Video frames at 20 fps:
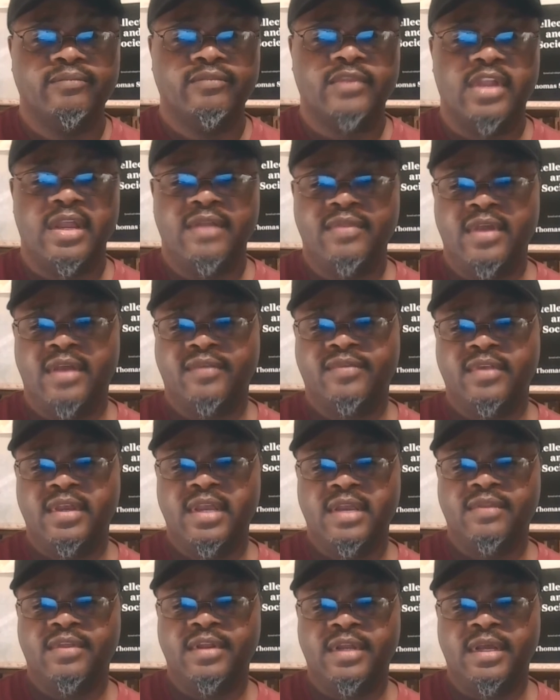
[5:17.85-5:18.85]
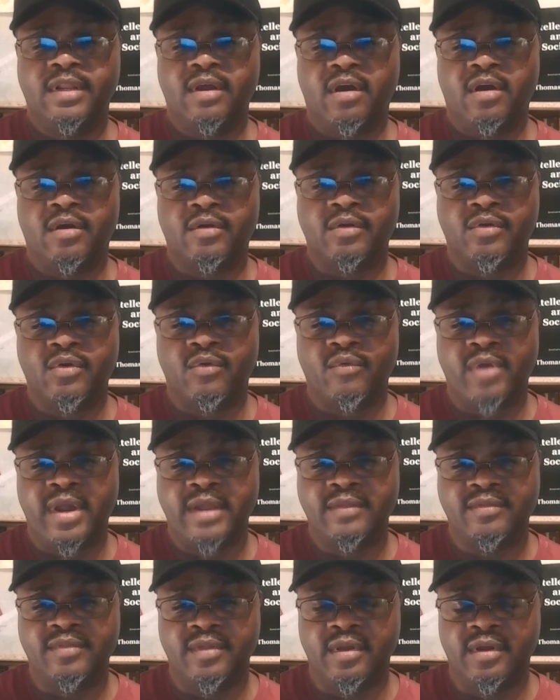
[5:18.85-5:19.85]
And that's the end of that article
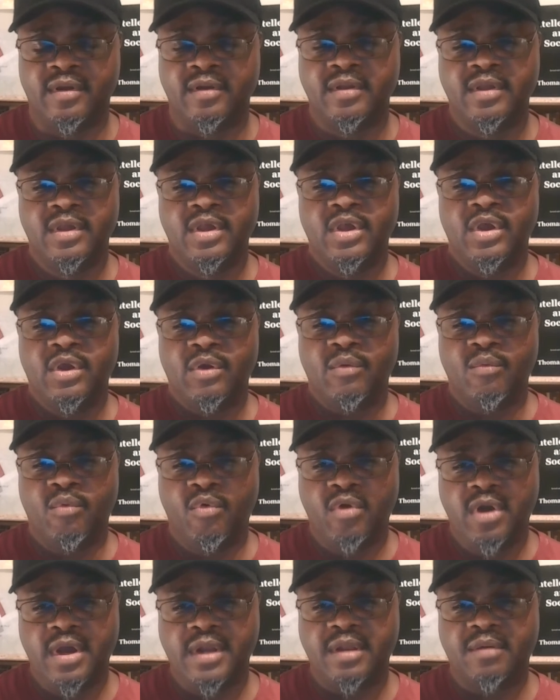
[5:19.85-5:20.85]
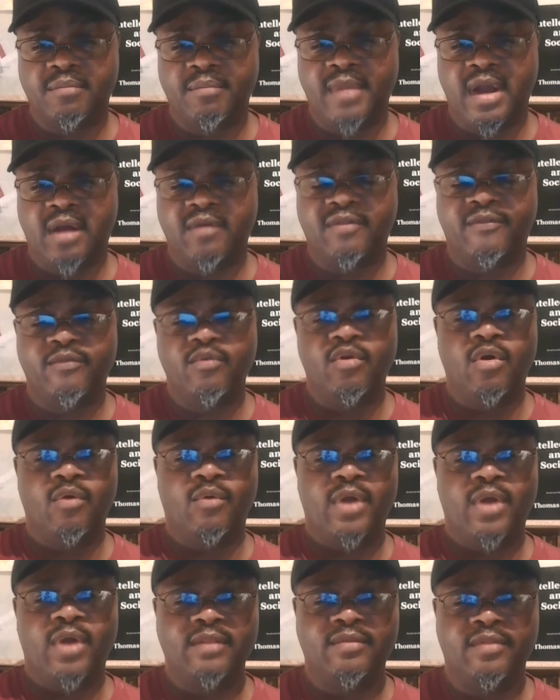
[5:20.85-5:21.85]
right there. What a mouthful
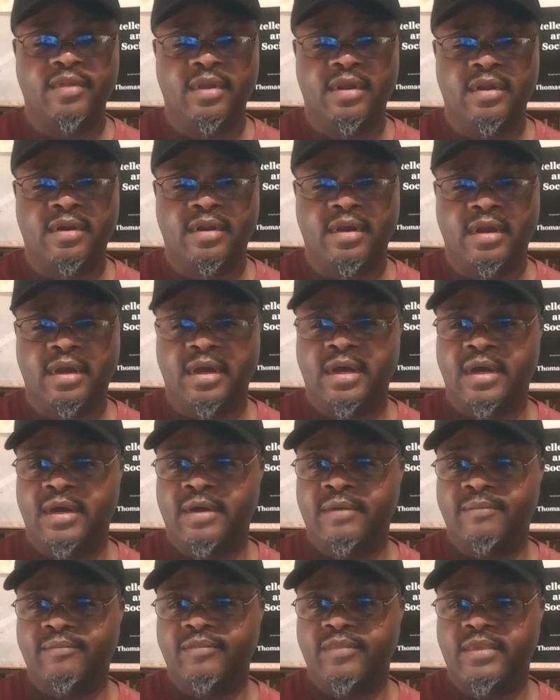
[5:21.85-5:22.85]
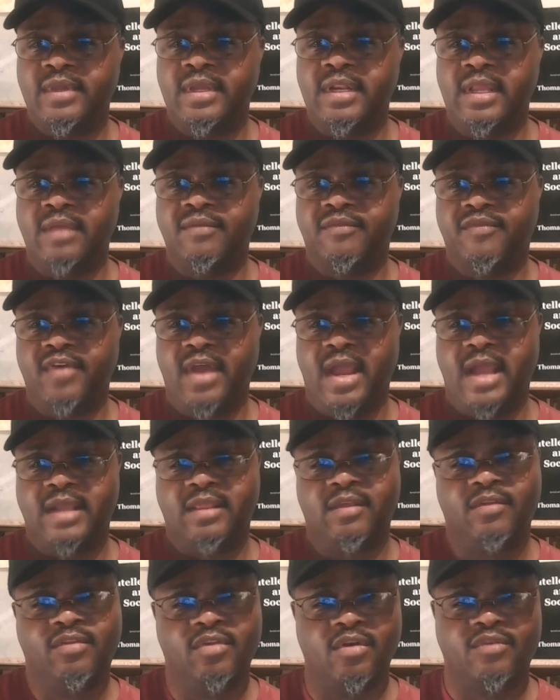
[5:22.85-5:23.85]
right there. Uh, and in fact,
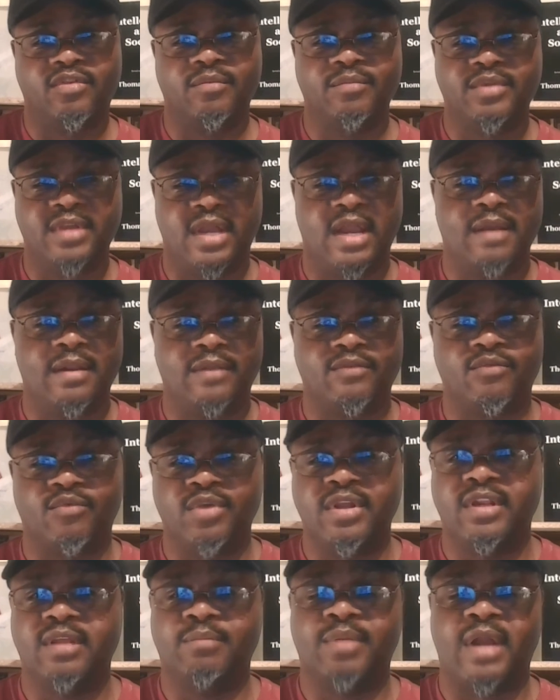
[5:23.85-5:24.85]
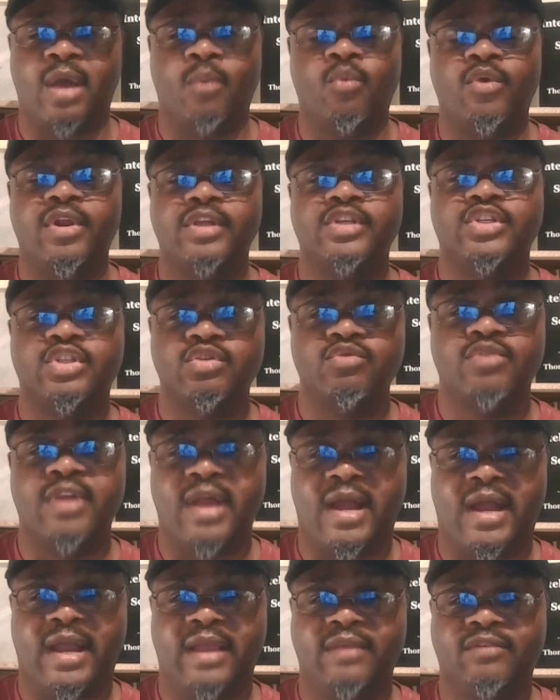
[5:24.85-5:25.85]
it took some time to read it, but I wanted you
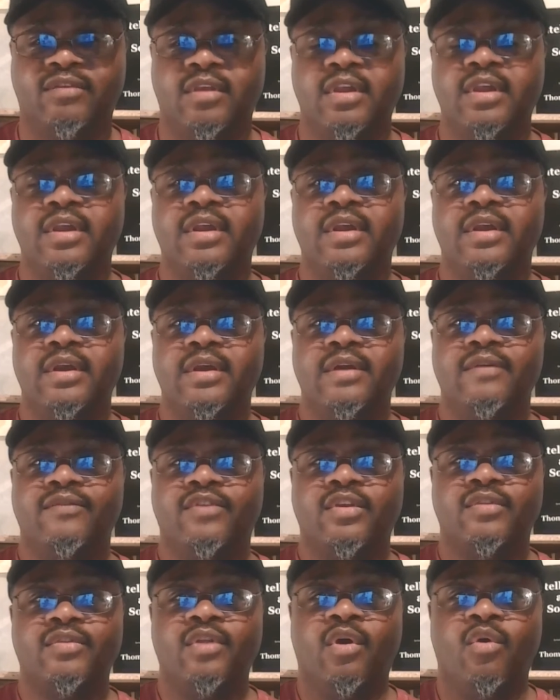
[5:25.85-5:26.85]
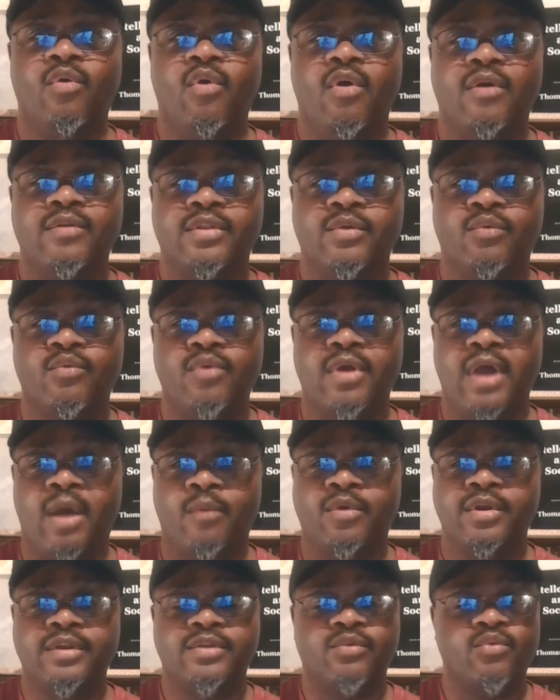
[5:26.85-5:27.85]
guys to know the, I
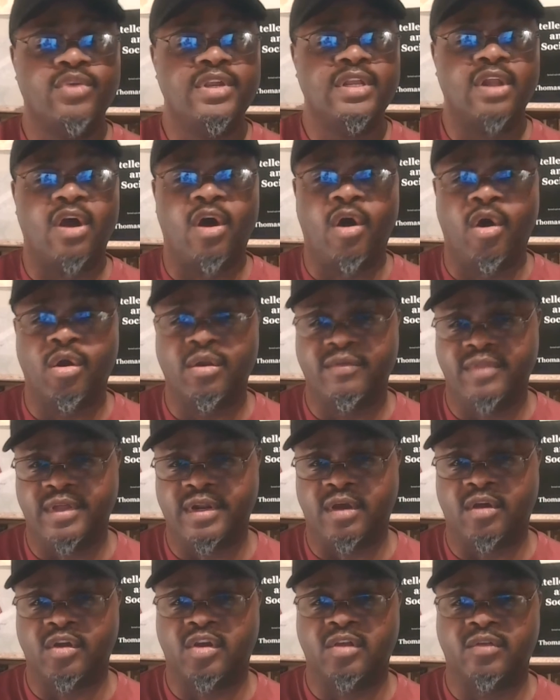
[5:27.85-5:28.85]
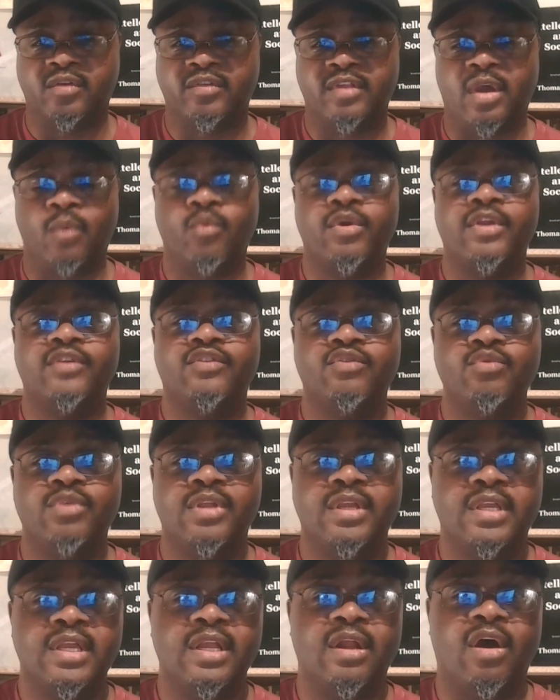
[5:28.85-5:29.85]
wanted to read all of that article because I wanted you to
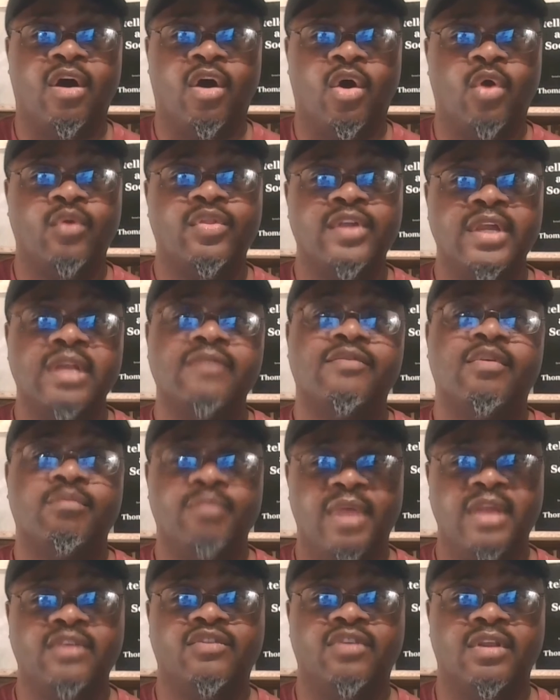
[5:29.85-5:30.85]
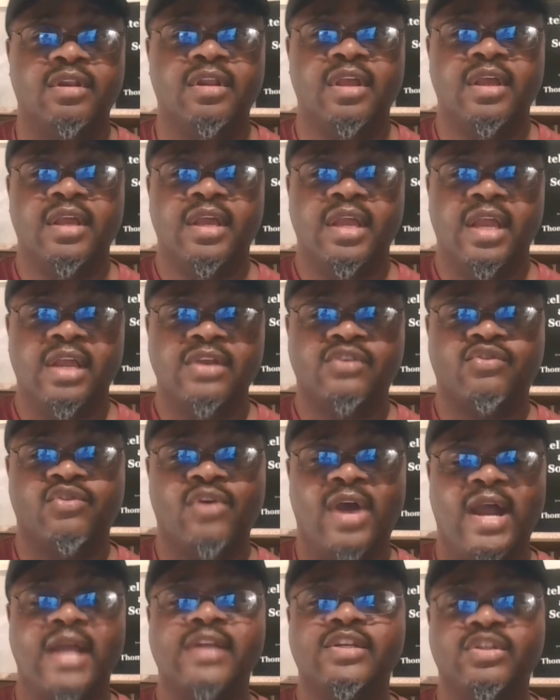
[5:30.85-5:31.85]
get all the information and
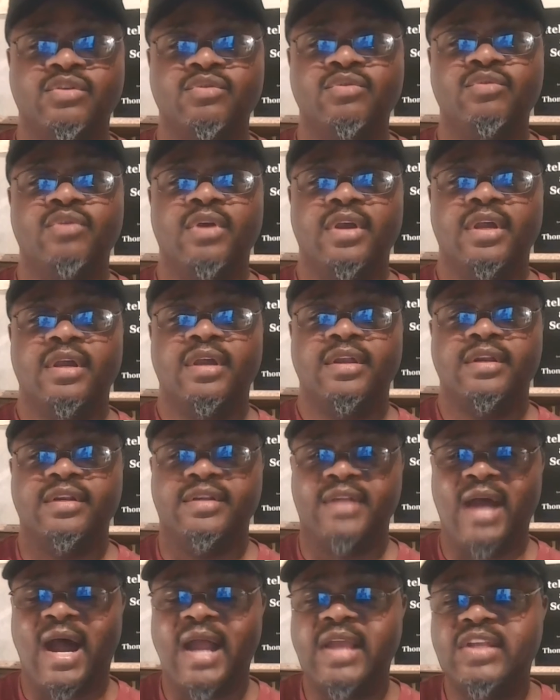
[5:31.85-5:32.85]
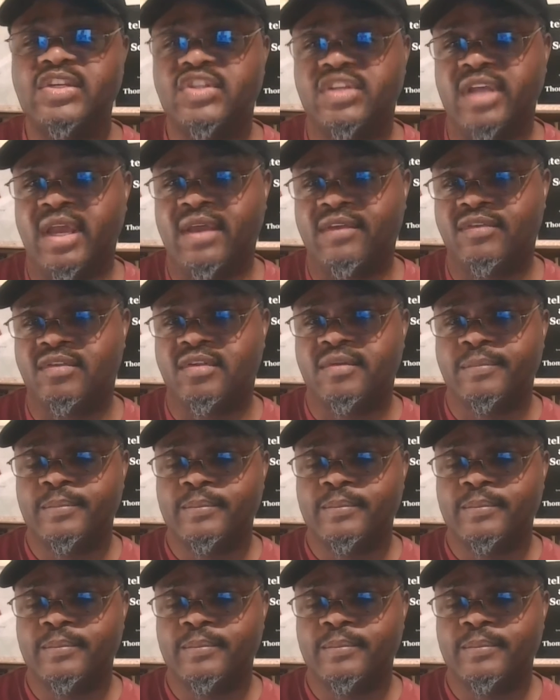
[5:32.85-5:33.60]
try to digest